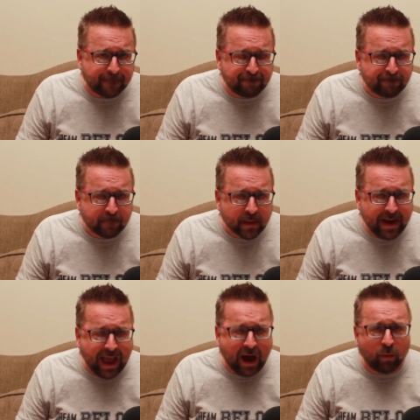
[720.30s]
said.
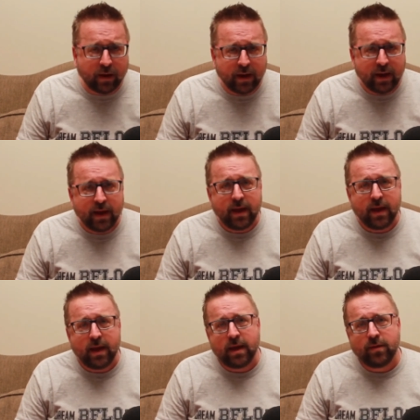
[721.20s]
Now,
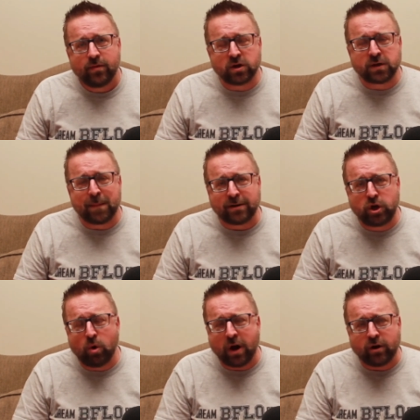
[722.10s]

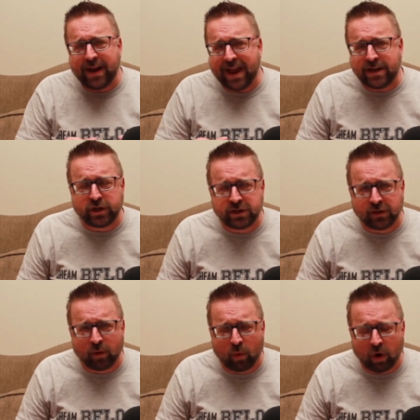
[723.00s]
there's about 200
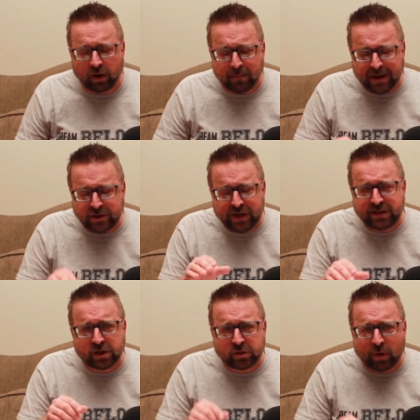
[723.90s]
nations in the world,
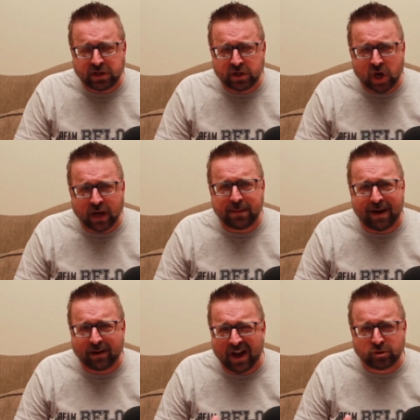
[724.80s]
but Jesus wasn't
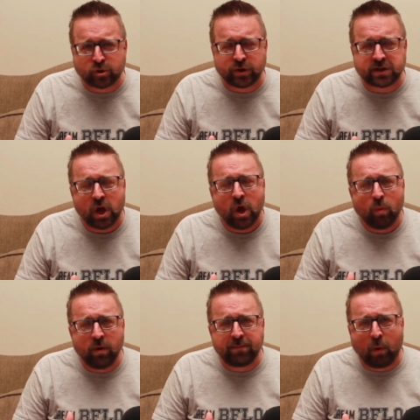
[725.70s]
talking about
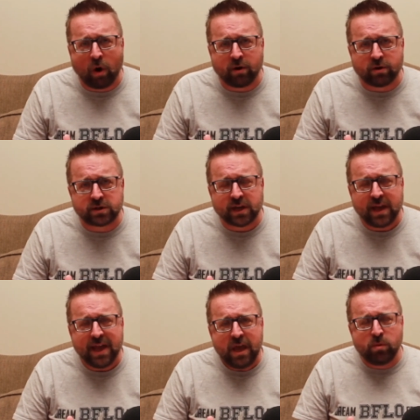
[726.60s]
countries with
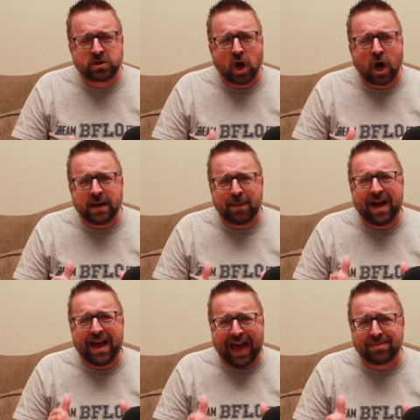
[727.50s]
borders. He was
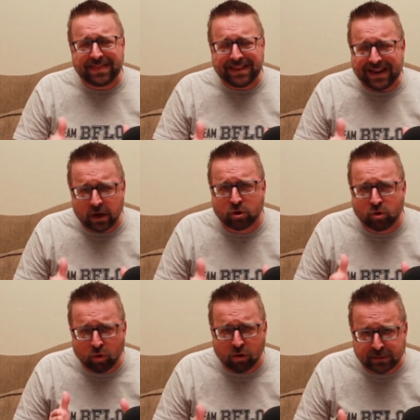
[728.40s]
talking about
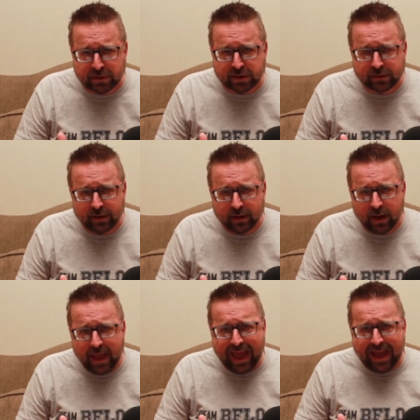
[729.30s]
ethnic groups,